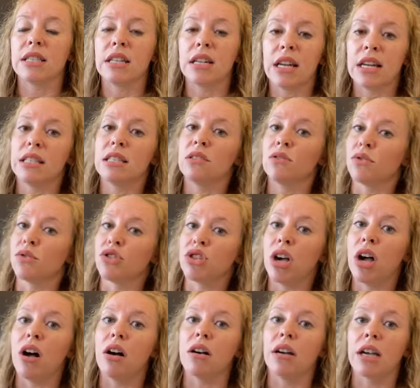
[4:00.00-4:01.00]
nice little
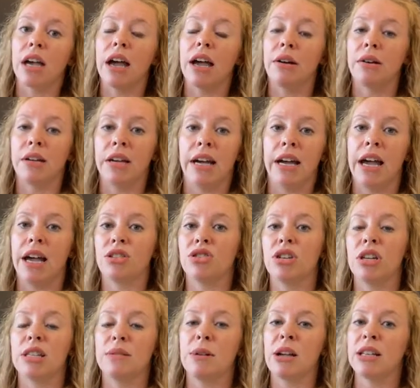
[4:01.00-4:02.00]
chunk. I actually
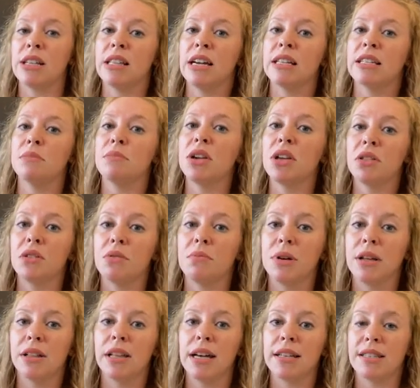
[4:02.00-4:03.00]
expected that to be a little
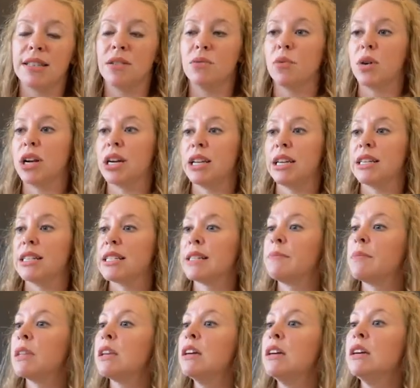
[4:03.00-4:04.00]
bit less than what it is.
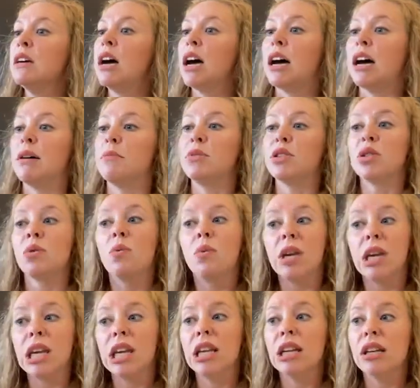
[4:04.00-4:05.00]

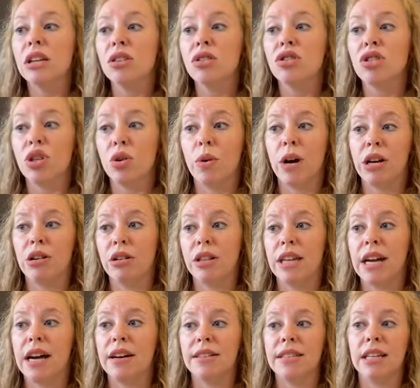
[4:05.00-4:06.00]
Between
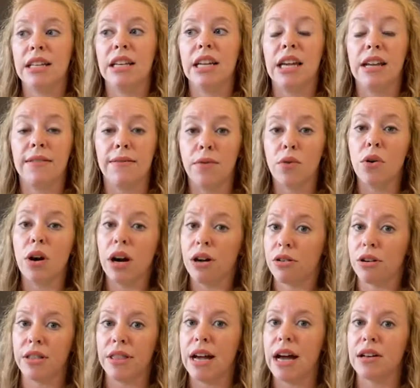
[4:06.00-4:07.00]
200,000 and
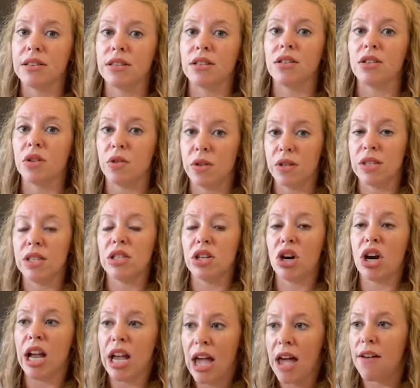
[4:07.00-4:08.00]
400,000, so this is
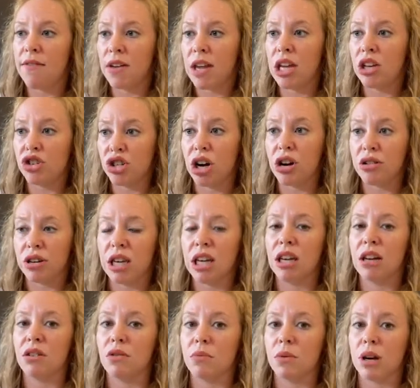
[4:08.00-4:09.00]
our heavy chunk
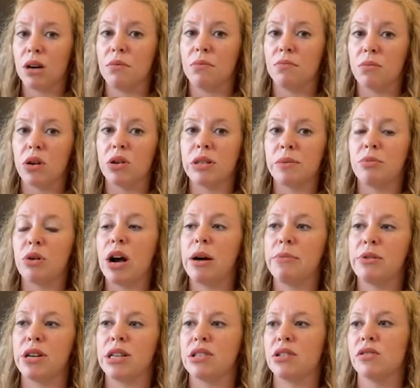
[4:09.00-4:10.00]
here where most
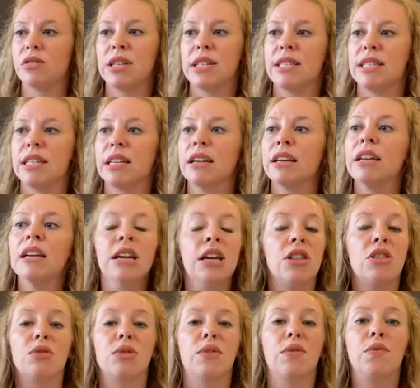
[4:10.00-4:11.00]
properties are listed.
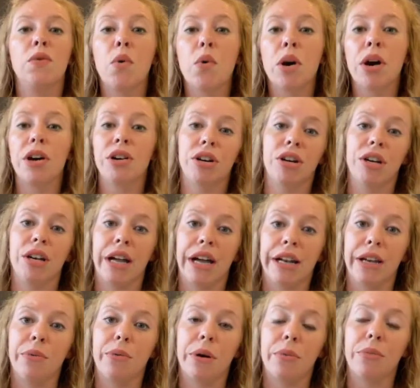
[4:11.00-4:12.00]
There's
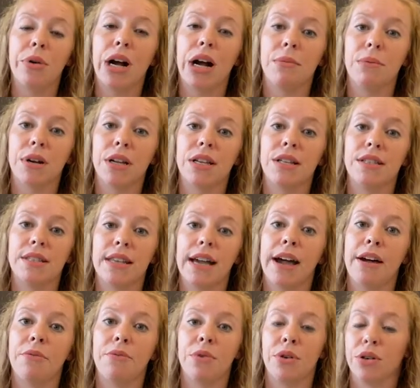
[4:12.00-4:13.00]
491 properties
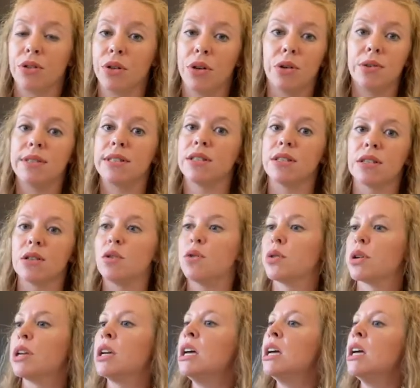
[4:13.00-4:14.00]
that were closed and
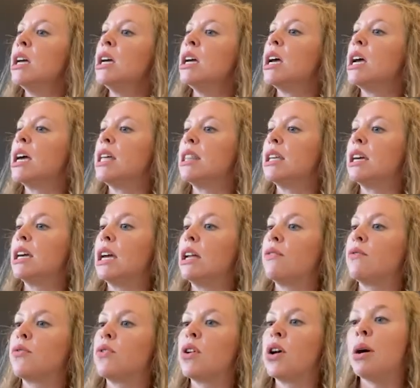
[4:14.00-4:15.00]
sold. And
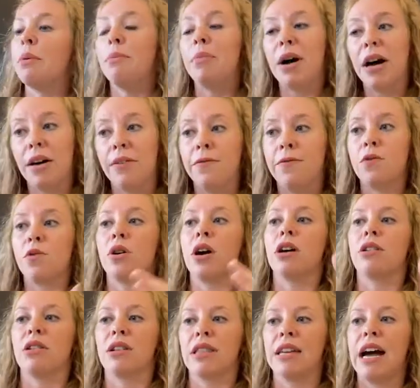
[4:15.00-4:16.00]
then above
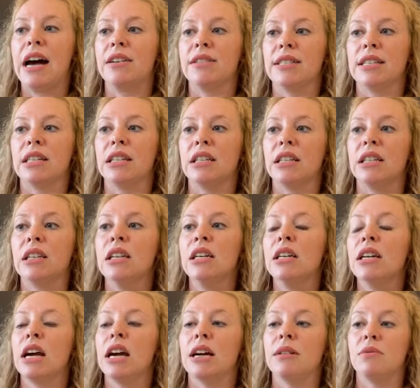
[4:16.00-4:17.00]
400,000
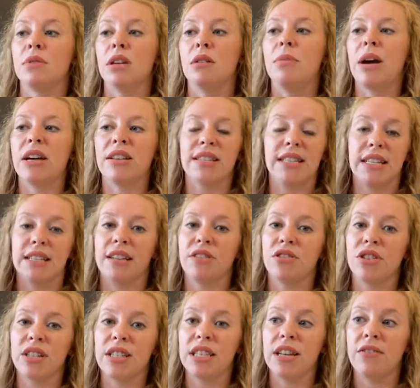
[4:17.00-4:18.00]
to about
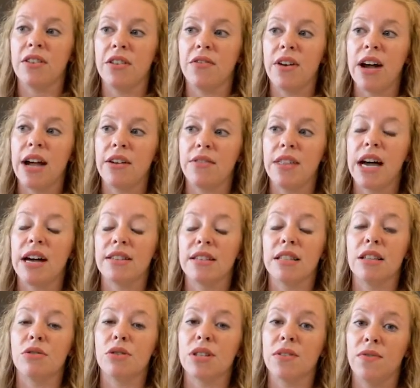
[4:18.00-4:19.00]
675,000,
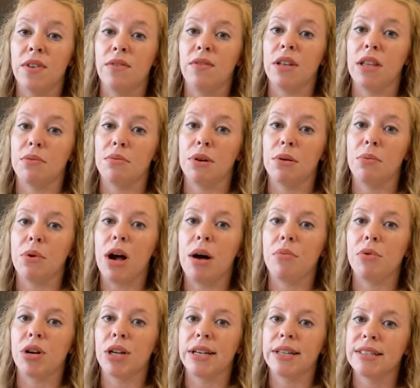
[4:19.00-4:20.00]
there was 53
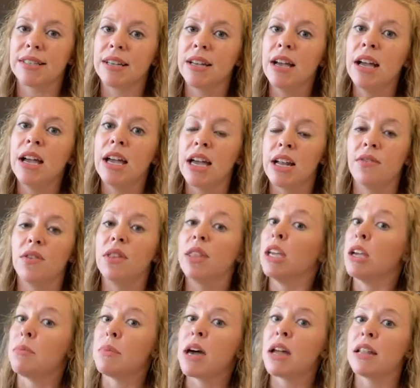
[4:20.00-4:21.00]
properties. And if you
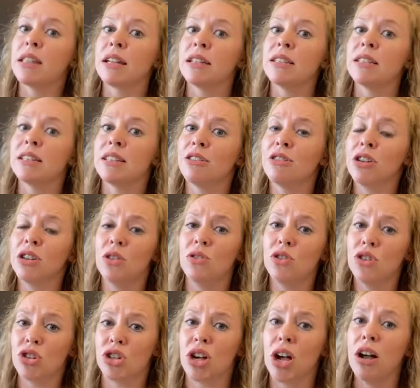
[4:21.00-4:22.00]
think about it, that's still a
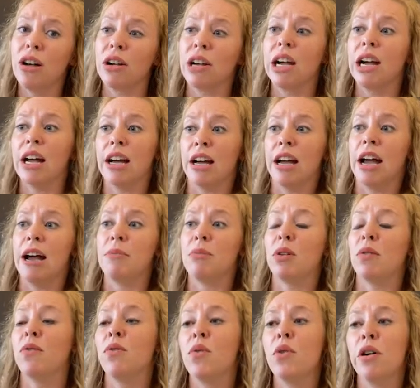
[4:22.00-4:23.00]
huge chunk.
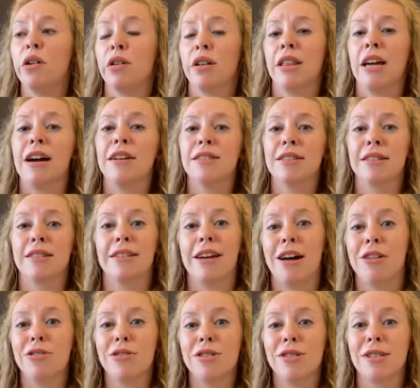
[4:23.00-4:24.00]

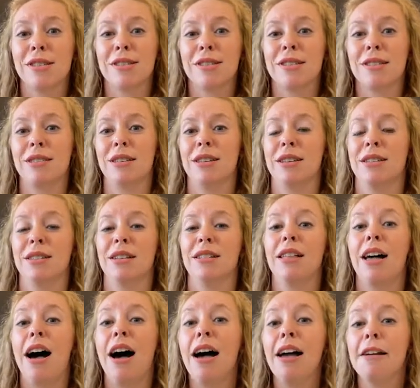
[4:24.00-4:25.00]
$400,000 is a
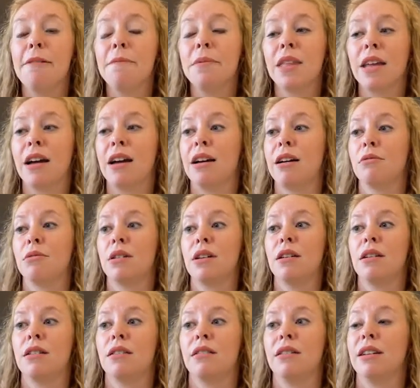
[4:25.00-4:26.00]
lot,
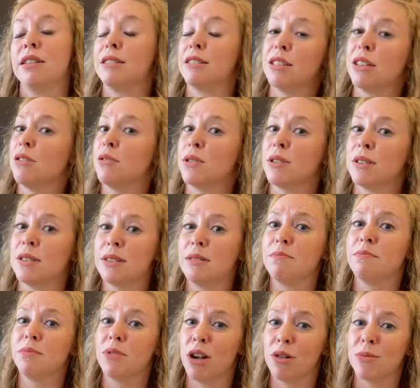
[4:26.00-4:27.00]
and so is
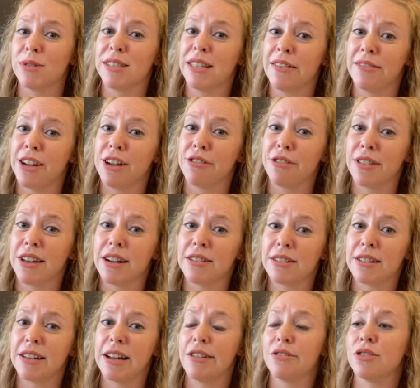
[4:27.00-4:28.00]
almost
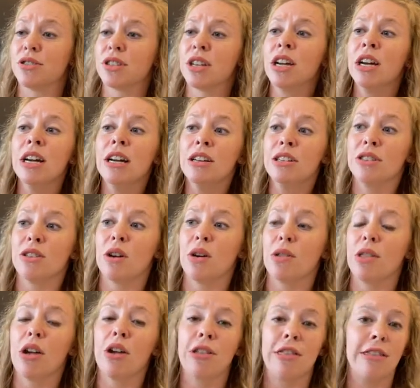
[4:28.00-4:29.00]
$700,000. So
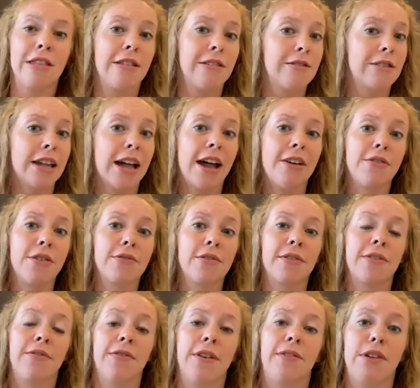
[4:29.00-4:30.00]
to have over
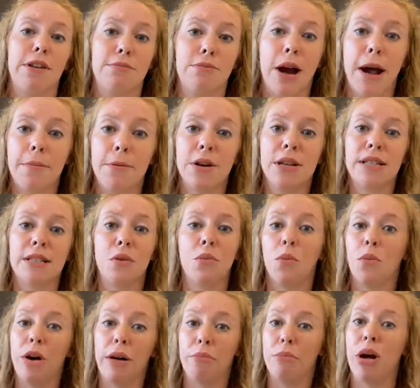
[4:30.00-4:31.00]
50 properties in
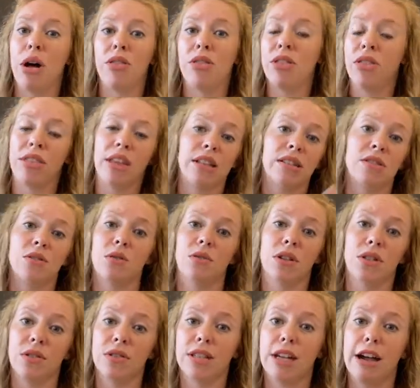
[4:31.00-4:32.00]
1 month that sold
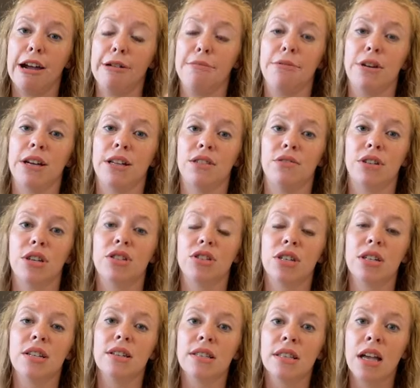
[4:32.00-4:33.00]
in those higher price
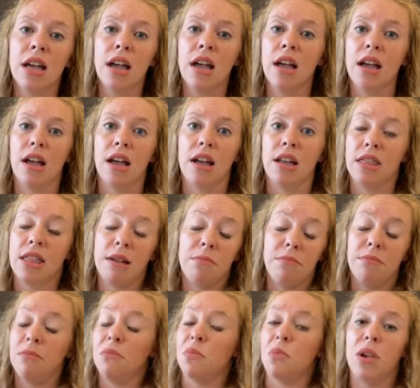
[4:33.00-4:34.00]
ranges, that
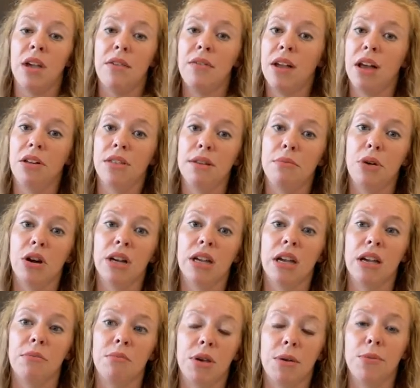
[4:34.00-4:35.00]
we have a healthy
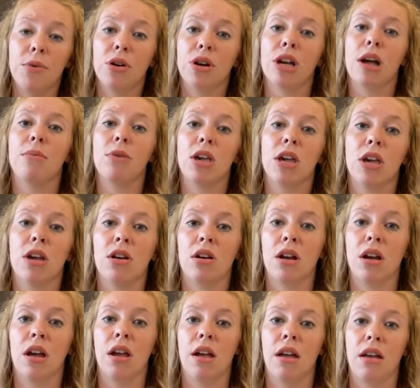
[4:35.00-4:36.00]
market and people are coming
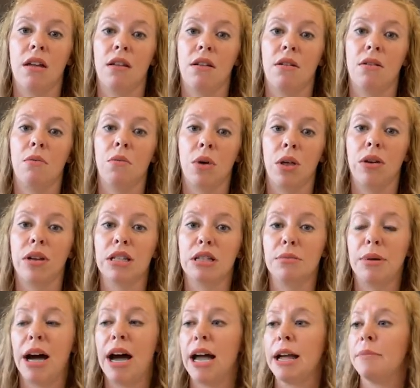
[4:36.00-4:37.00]
here and willing to
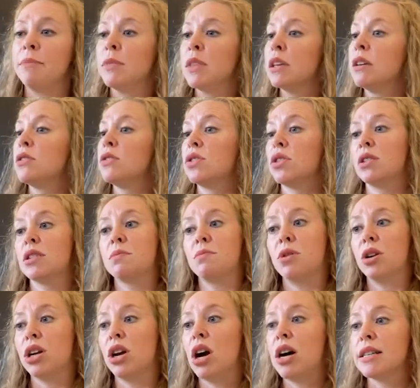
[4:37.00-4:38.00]
buy. So it's
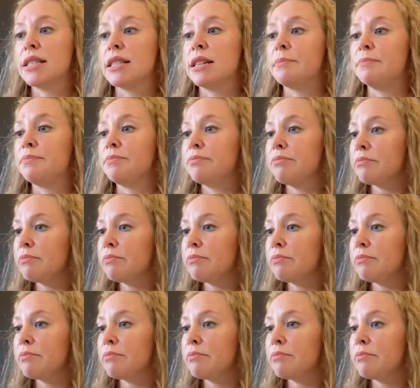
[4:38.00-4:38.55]
pretty awesome.